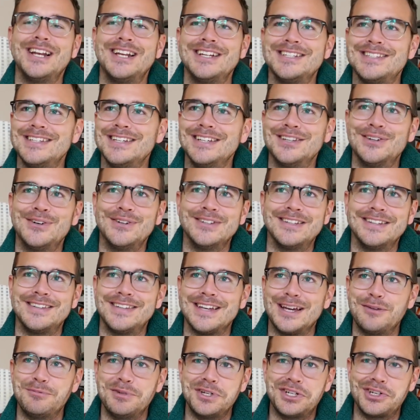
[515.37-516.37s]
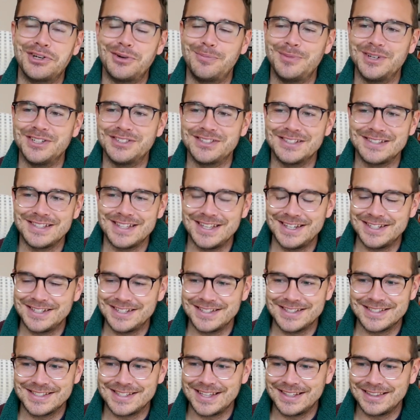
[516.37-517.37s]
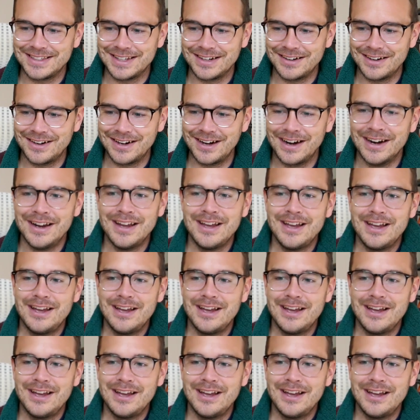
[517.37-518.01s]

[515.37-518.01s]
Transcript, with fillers: I see it all the time in German translations that there are